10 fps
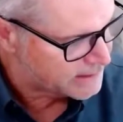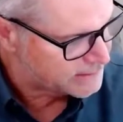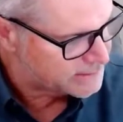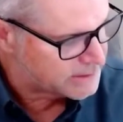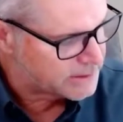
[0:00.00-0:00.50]

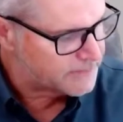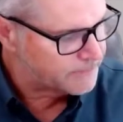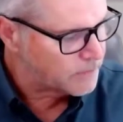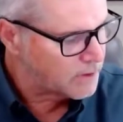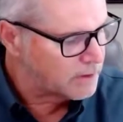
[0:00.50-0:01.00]
So
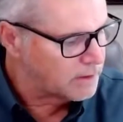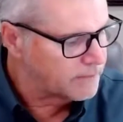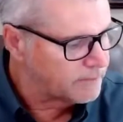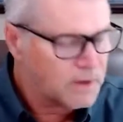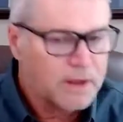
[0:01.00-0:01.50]

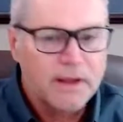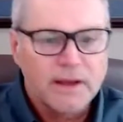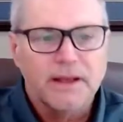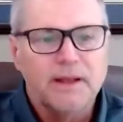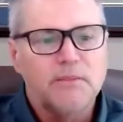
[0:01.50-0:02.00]

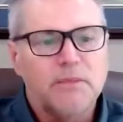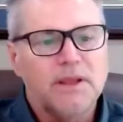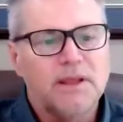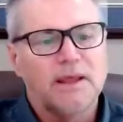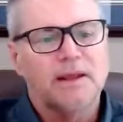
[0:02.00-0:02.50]

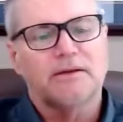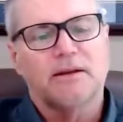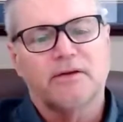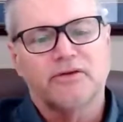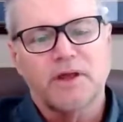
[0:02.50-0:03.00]

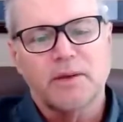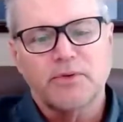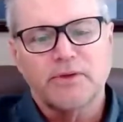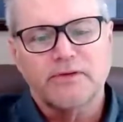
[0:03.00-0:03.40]
there's a couple things I